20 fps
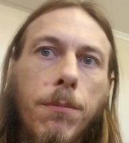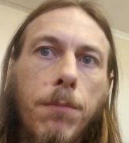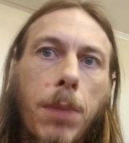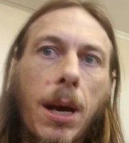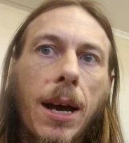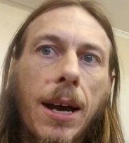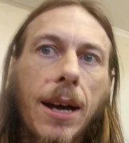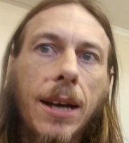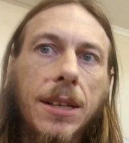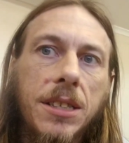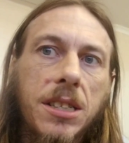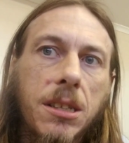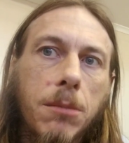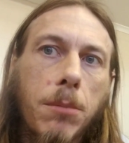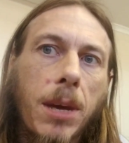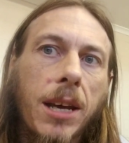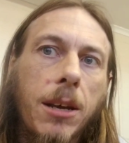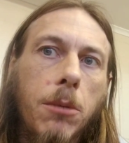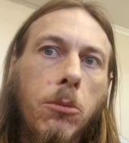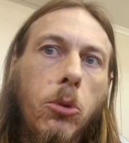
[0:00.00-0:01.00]
parts that
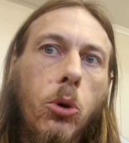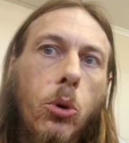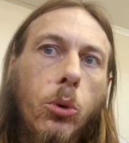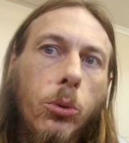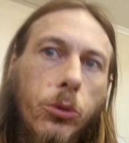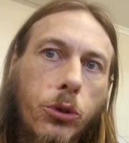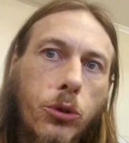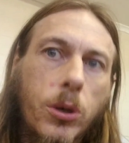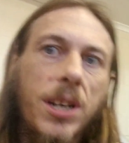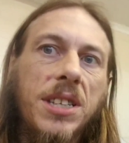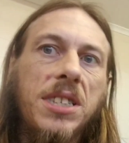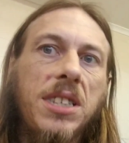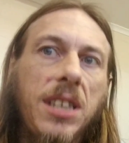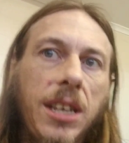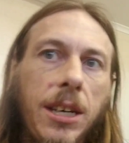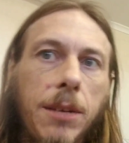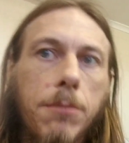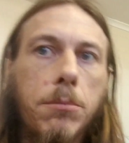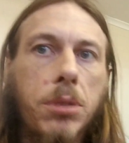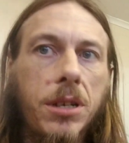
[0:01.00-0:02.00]
make them all
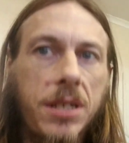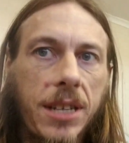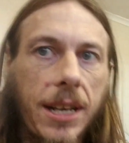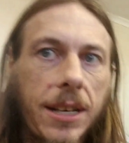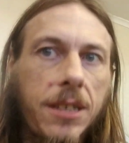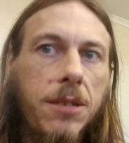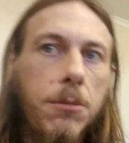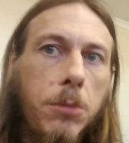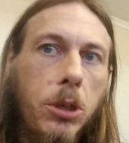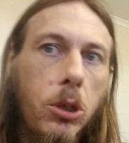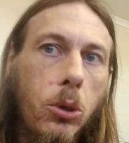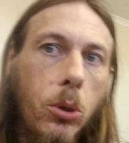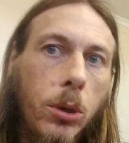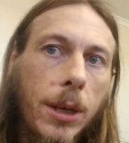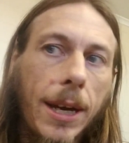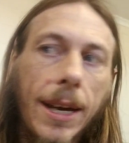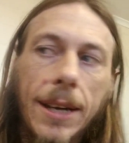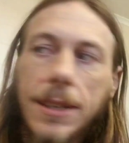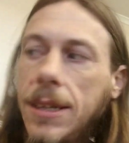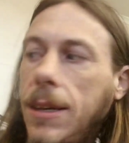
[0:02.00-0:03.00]
dressy and protect them and all
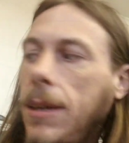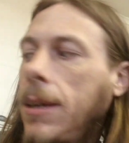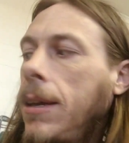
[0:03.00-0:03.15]
that.